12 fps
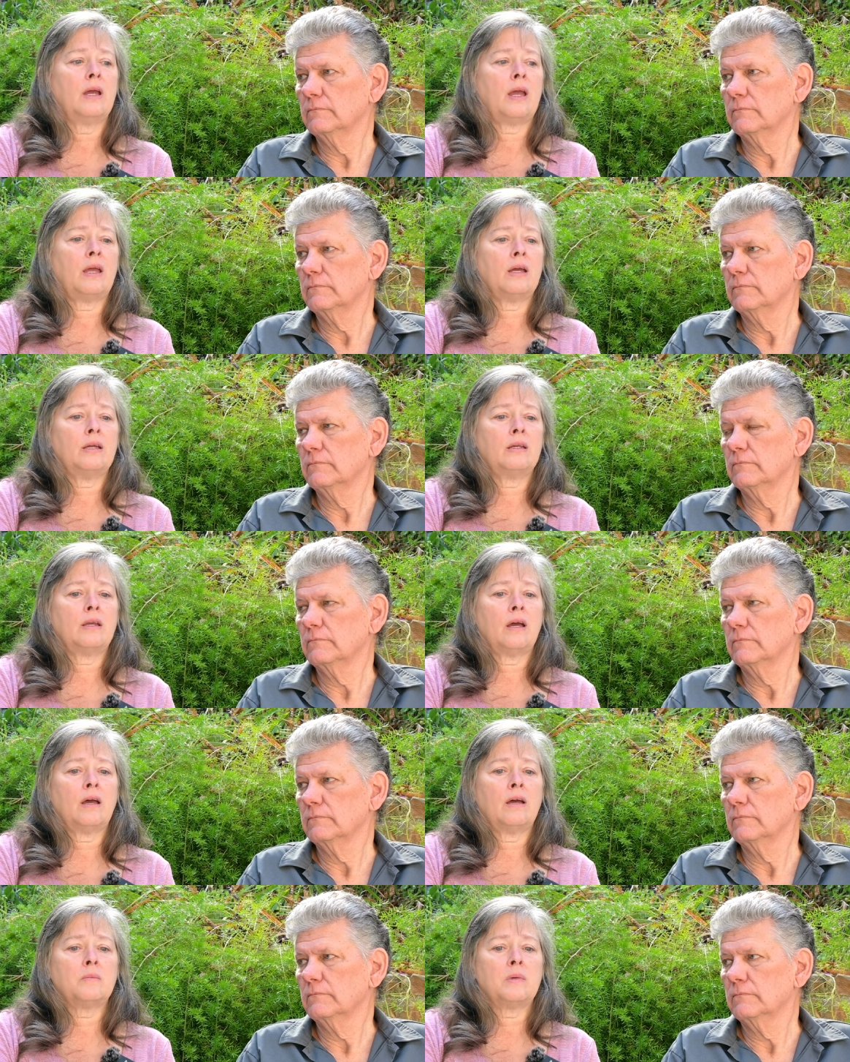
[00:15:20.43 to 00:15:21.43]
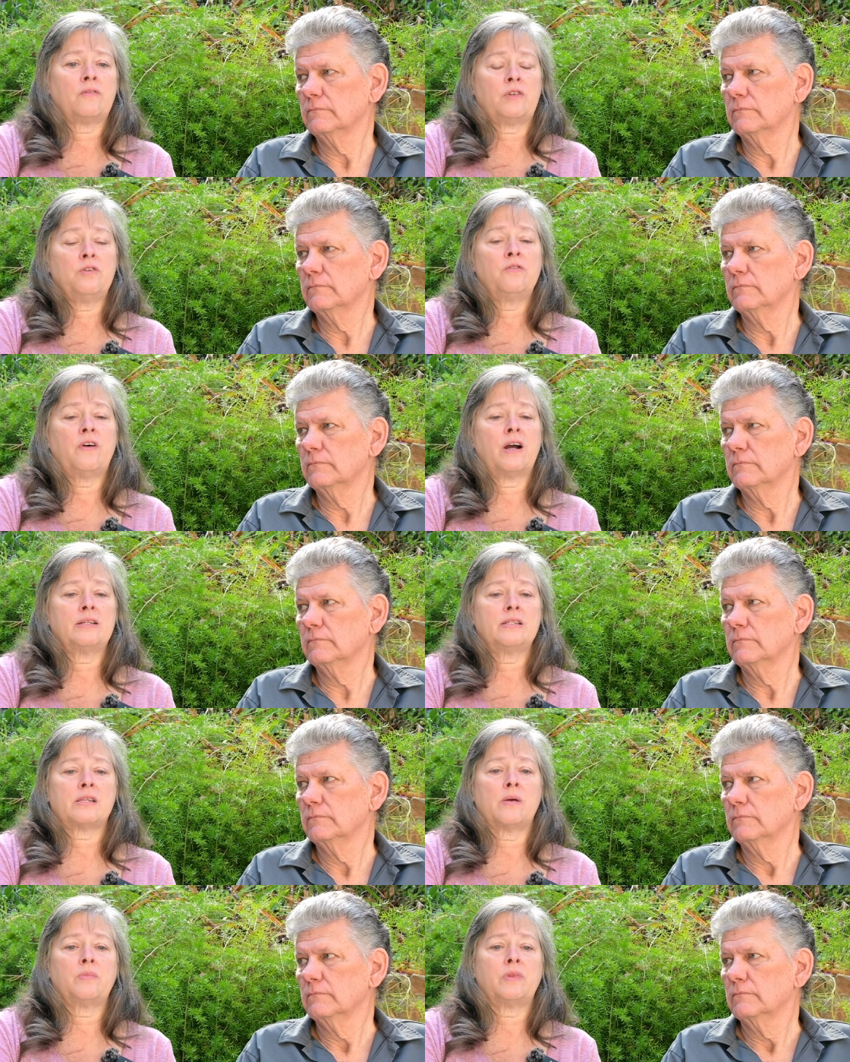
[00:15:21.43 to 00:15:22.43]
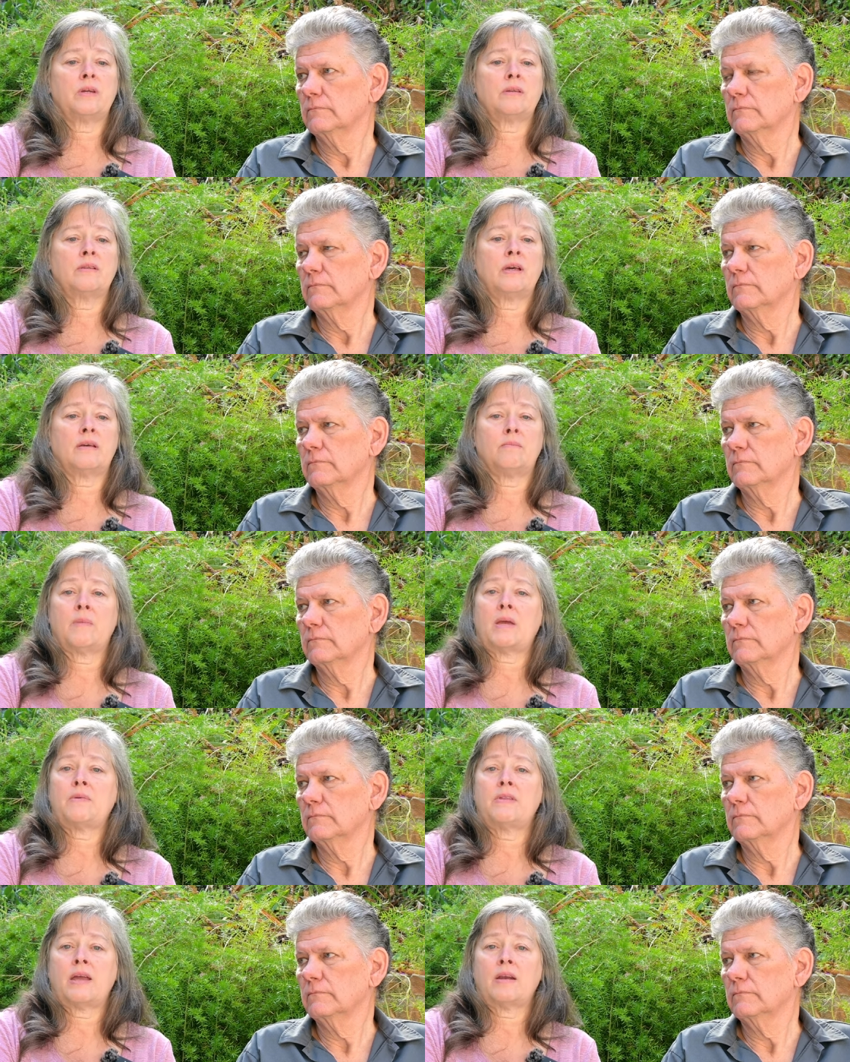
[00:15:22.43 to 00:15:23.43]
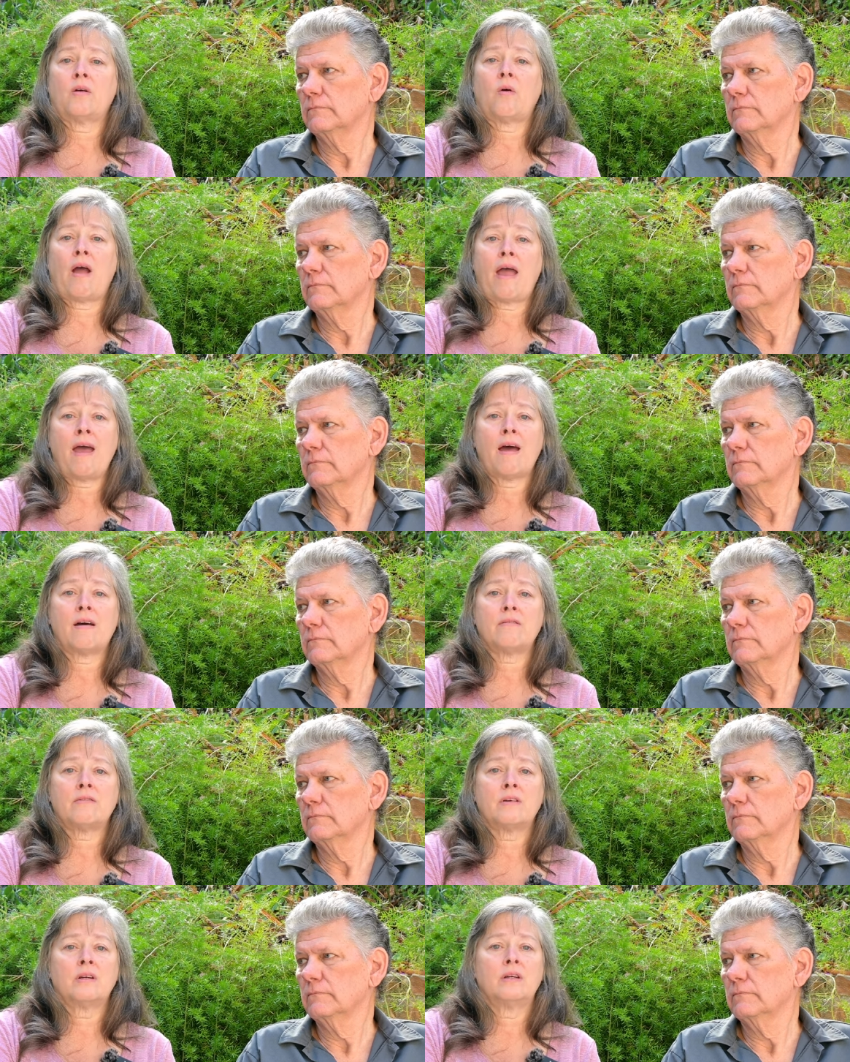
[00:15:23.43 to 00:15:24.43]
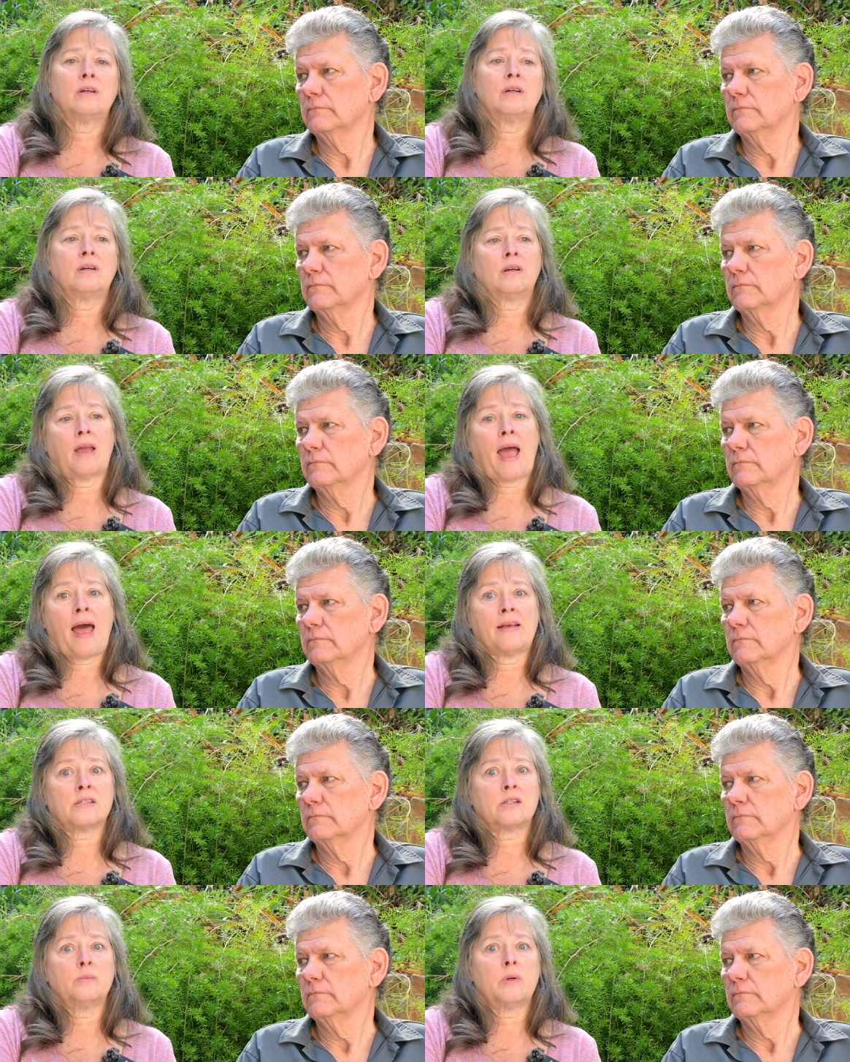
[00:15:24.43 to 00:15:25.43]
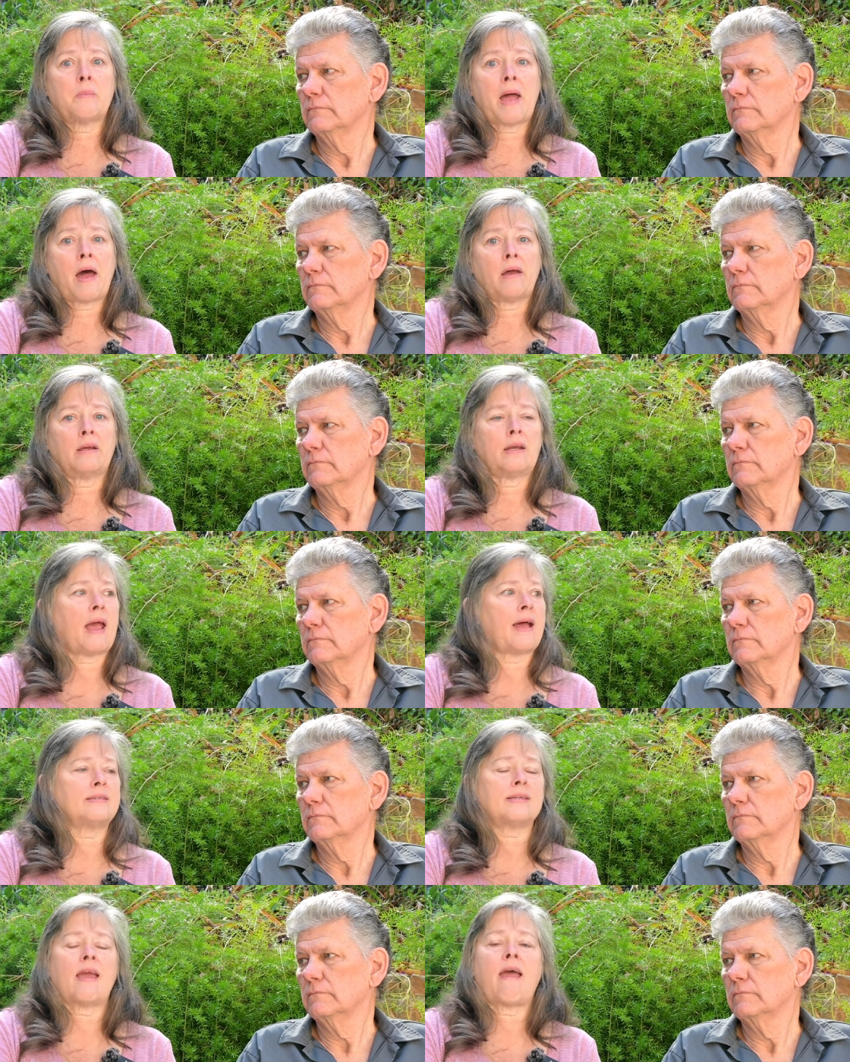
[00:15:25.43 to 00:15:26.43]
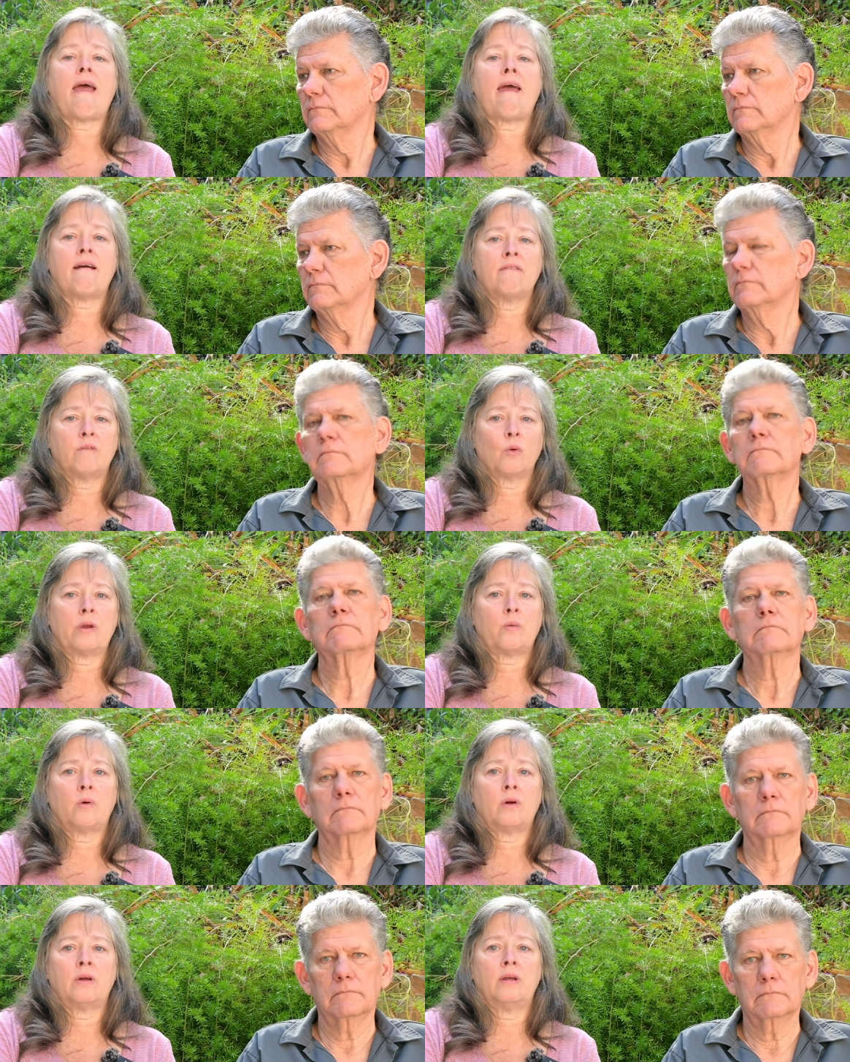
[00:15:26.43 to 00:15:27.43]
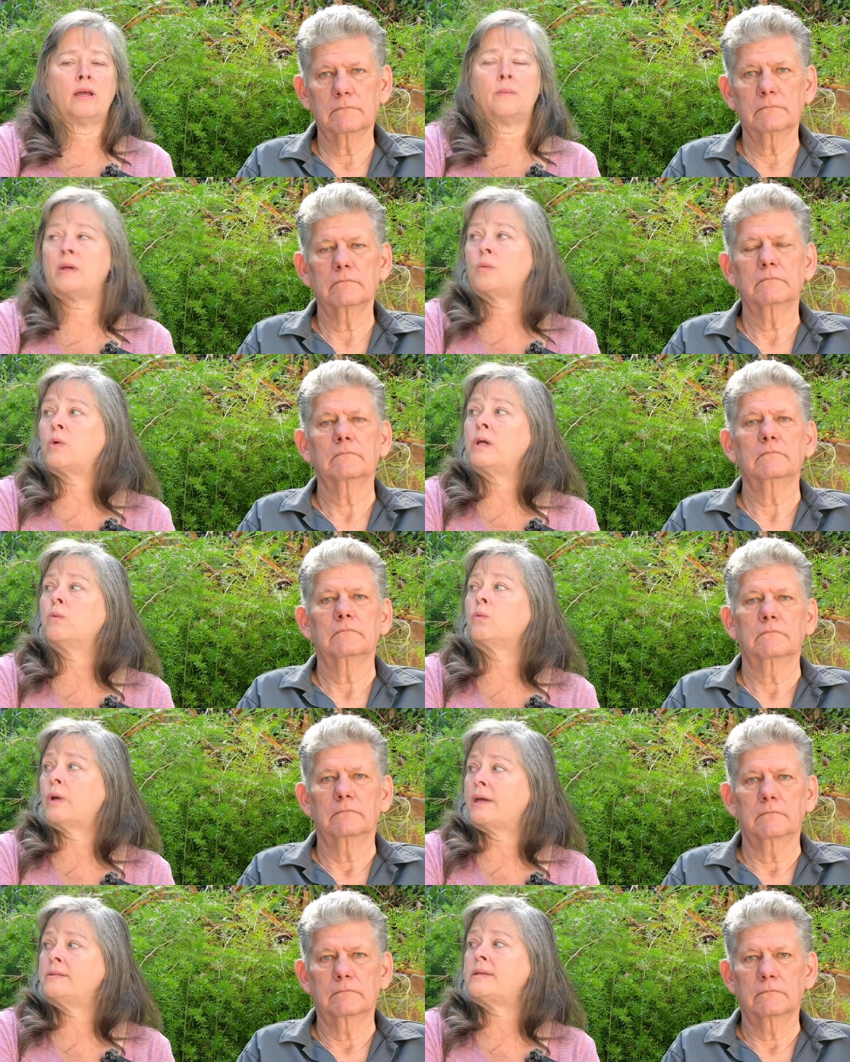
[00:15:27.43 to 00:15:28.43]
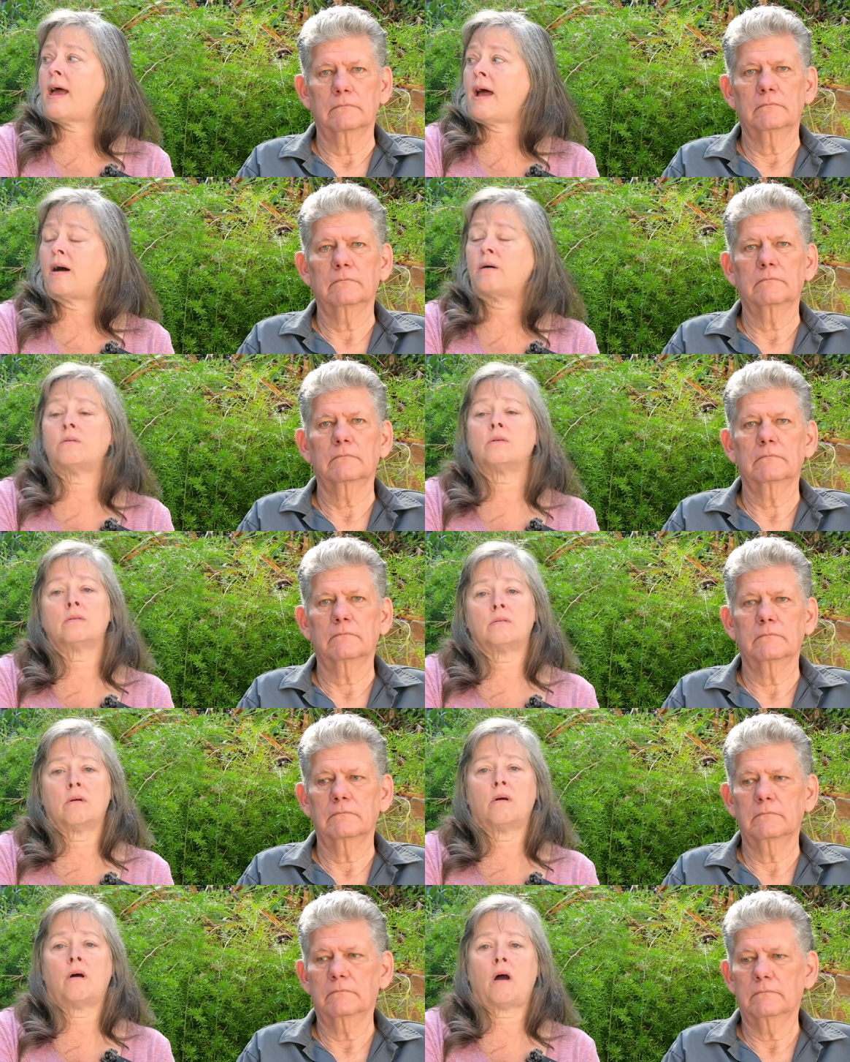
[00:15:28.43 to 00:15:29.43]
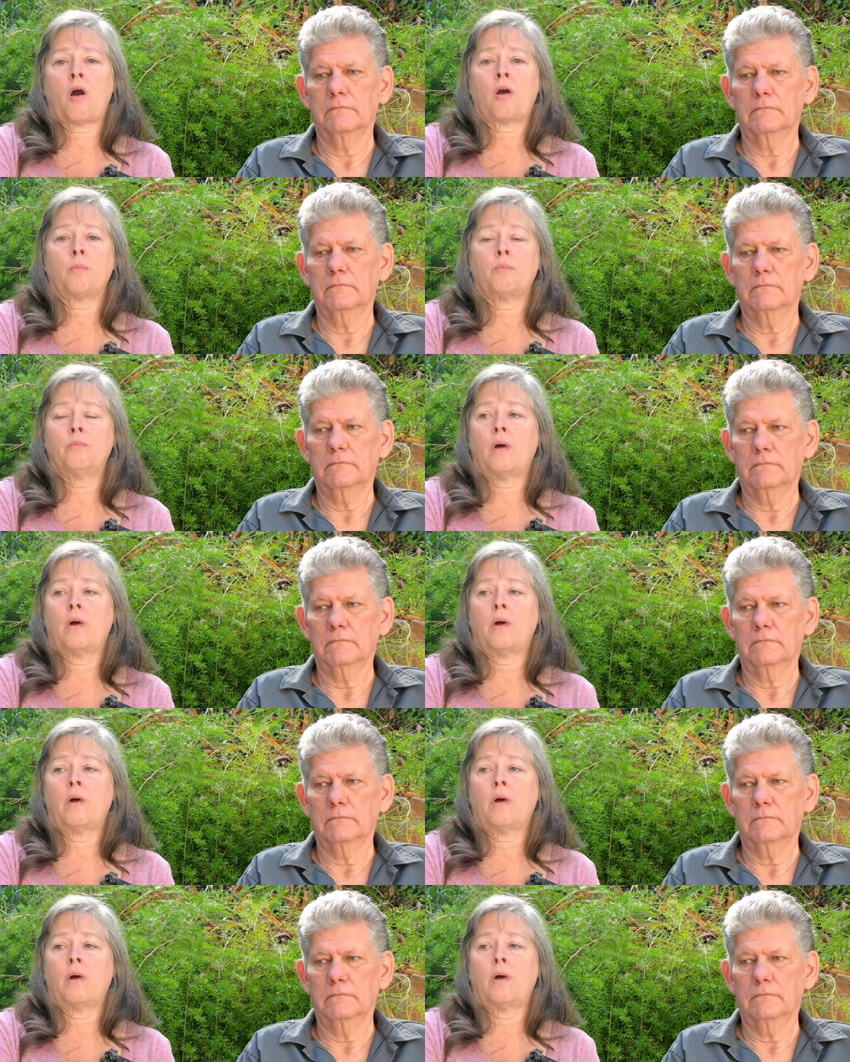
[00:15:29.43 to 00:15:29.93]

Speaker 1: And um, if you find something that maybe they don't have, ask them about it. Ask everyone. I mean, we rent out our